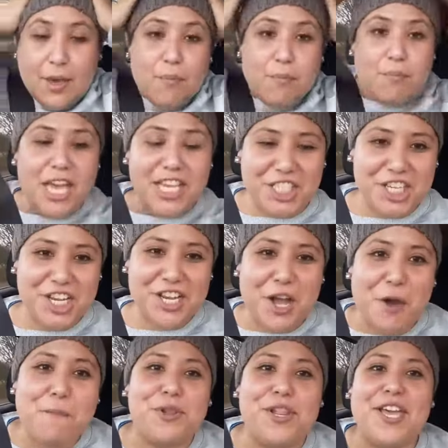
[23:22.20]
Mission
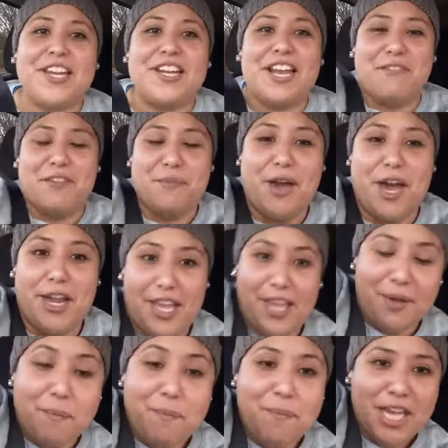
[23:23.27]
completed,
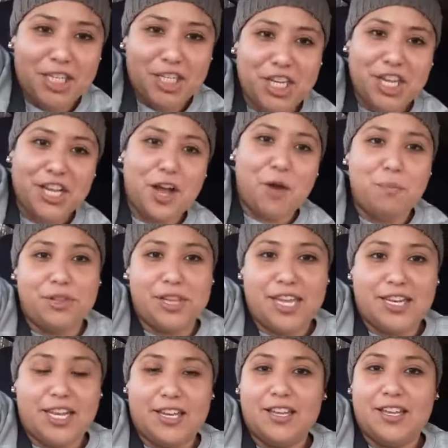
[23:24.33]
everybody. Mission
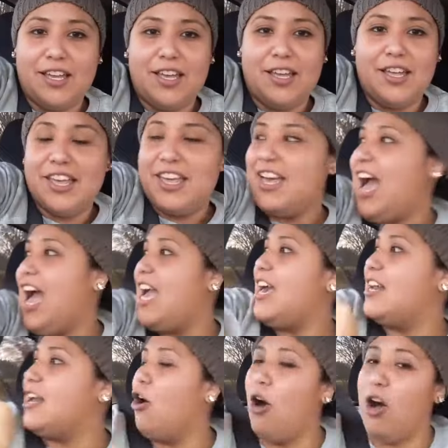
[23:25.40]
completed. I
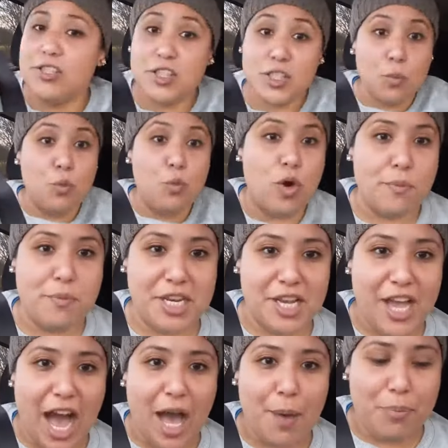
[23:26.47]
had an awesome woman
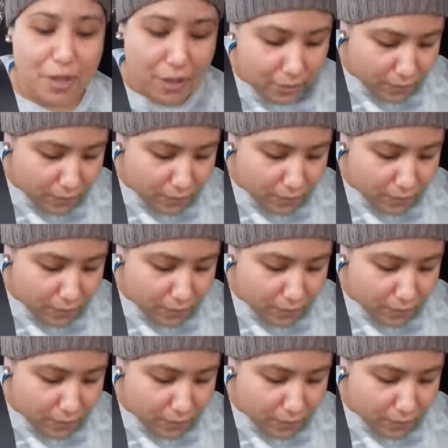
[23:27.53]
cop